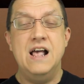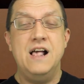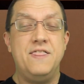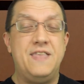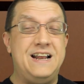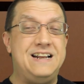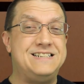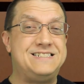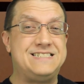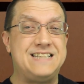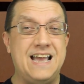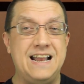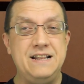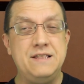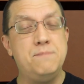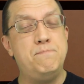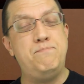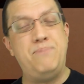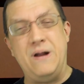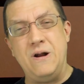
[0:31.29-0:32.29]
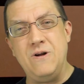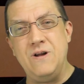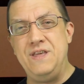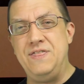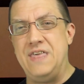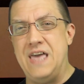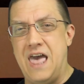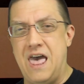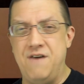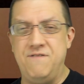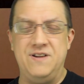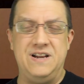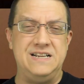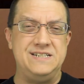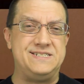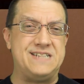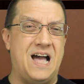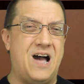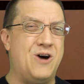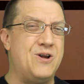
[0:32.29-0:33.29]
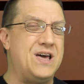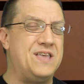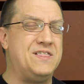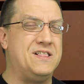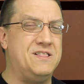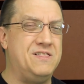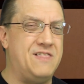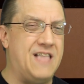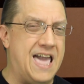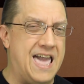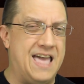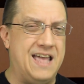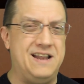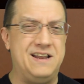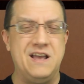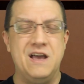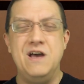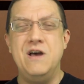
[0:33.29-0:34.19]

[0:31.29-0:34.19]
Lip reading: they decide to bury the evidence out on the land